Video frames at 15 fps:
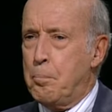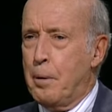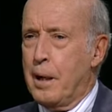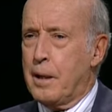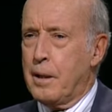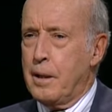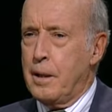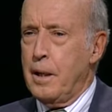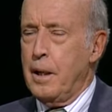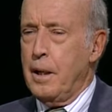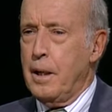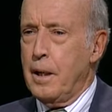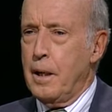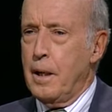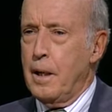but
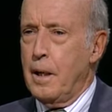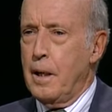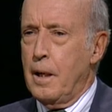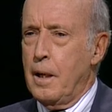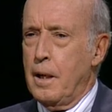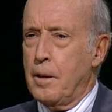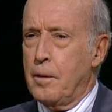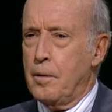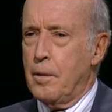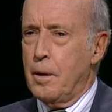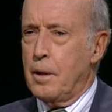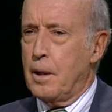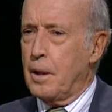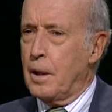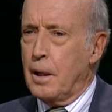the, the
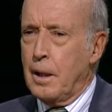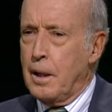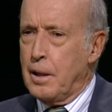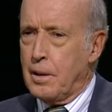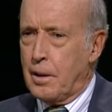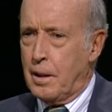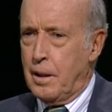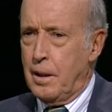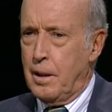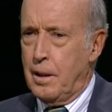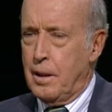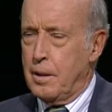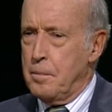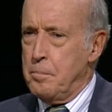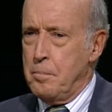clearly
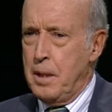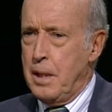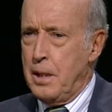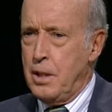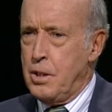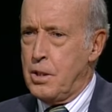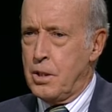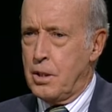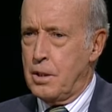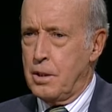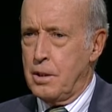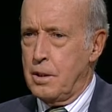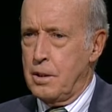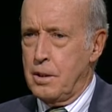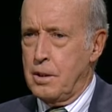the
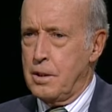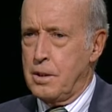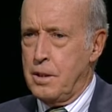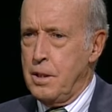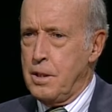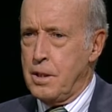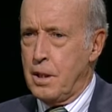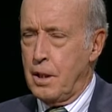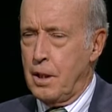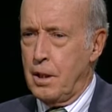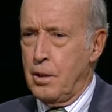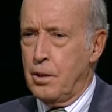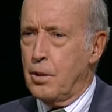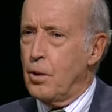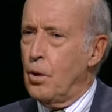major teaching,
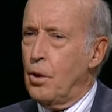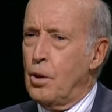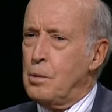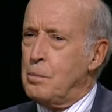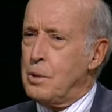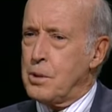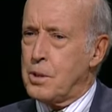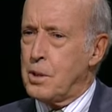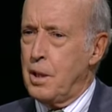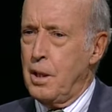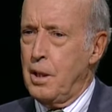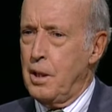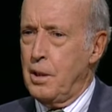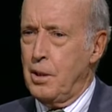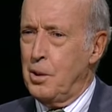you could almost
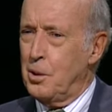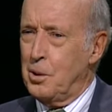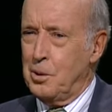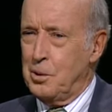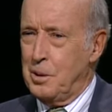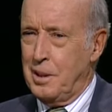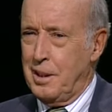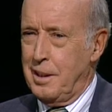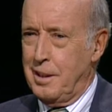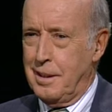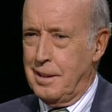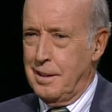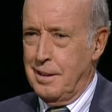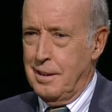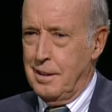say the only
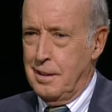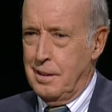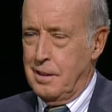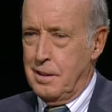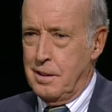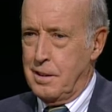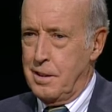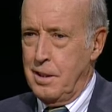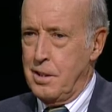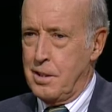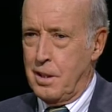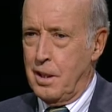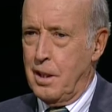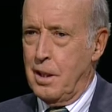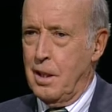
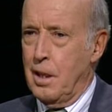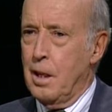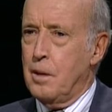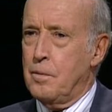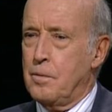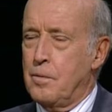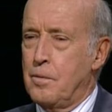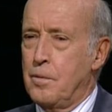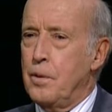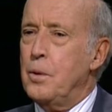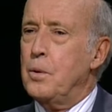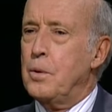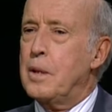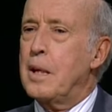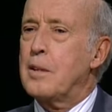teaching of the
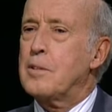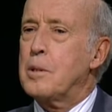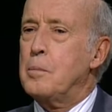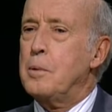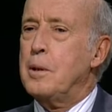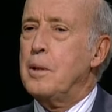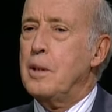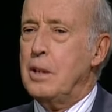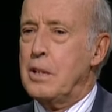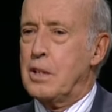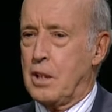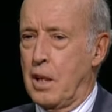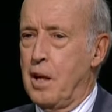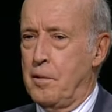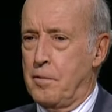New Testament
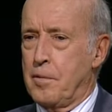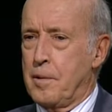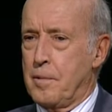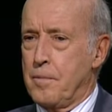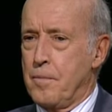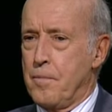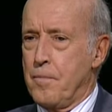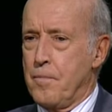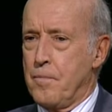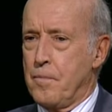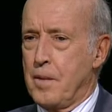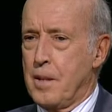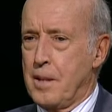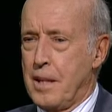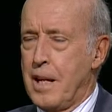is mm-hmm. love.
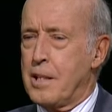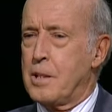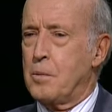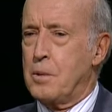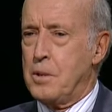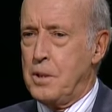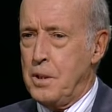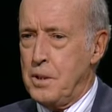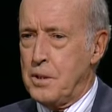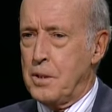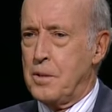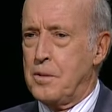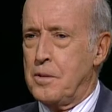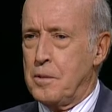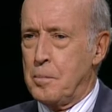That's what
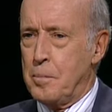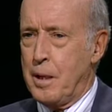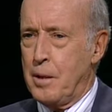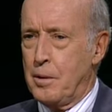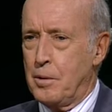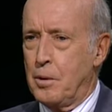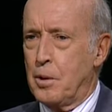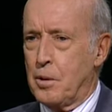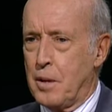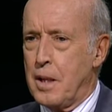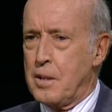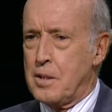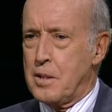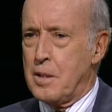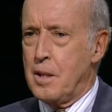Jesus is about, or
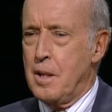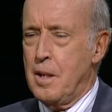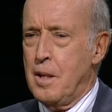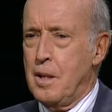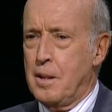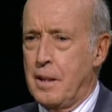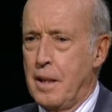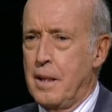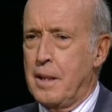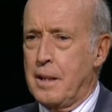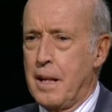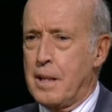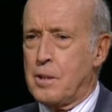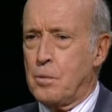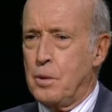Christ.
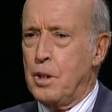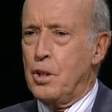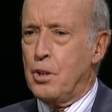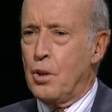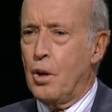That's what he